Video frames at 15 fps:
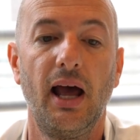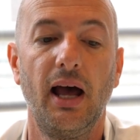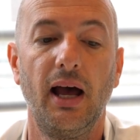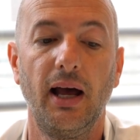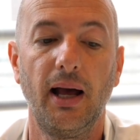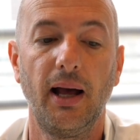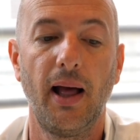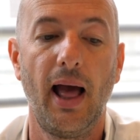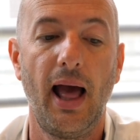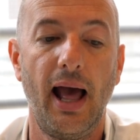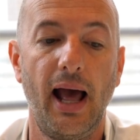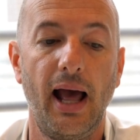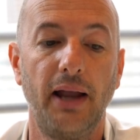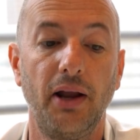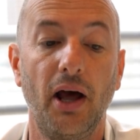
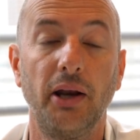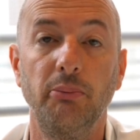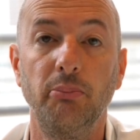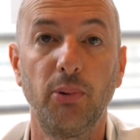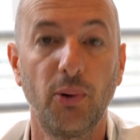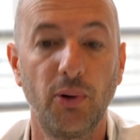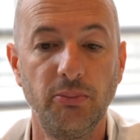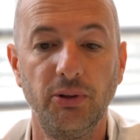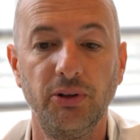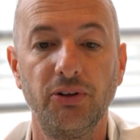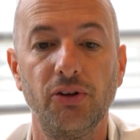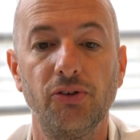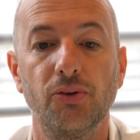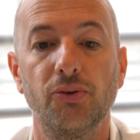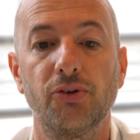and unemployment
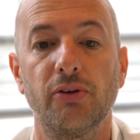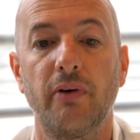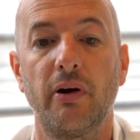is also